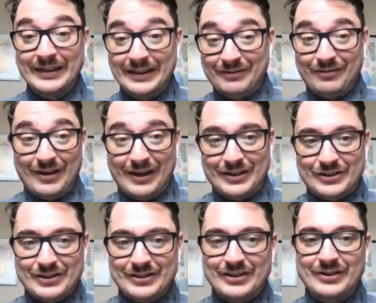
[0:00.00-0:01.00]
really
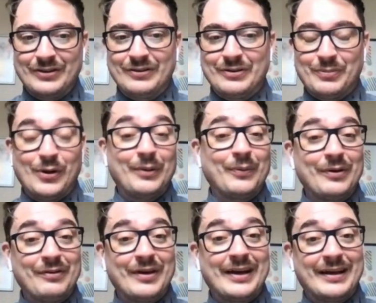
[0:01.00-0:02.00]
finished until the
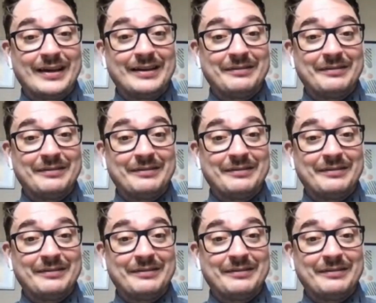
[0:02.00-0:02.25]
point where they